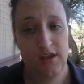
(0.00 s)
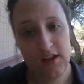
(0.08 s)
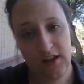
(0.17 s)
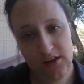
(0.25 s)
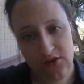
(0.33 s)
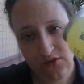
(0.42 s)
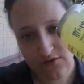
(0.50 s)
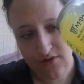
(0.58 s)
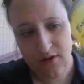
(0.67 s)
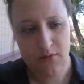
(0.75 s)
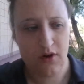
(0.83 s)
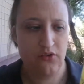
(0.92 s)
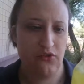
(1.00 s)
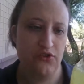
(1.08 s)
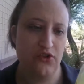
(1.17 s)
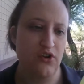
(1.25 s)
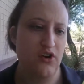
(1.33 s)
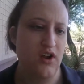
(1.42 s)
it is from
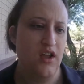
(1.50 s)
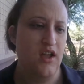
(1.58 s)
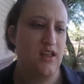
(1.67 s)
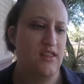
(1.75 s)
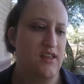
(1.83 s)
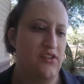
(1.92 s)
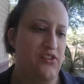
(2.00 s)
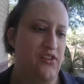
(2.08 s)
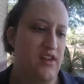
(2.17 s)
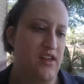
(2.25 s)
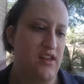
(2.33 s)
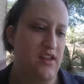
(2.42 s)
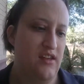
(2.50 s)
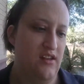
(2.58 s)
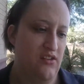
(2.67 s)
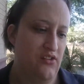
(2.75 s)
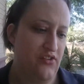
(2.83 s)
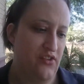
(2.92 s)
monster this
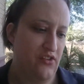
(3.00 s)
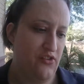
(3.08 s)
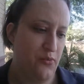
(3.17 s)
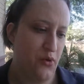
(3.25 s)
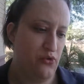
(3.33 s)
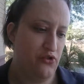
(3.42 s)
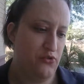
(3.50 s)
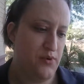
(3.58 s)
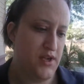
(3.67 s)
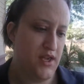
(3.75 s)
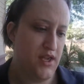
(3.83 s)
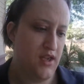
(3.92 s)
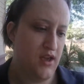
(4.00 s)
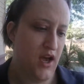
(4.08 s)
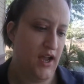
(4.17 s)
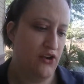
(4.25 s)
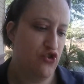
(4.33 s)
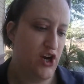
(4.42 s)
is supposed to be
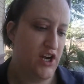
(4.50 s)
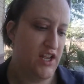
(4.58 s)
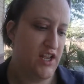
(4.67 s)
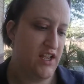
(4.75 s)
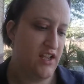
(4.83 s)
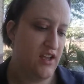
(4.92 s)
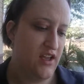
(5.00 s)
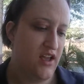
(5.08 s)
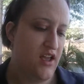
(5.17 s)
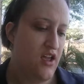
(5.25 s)
hydrating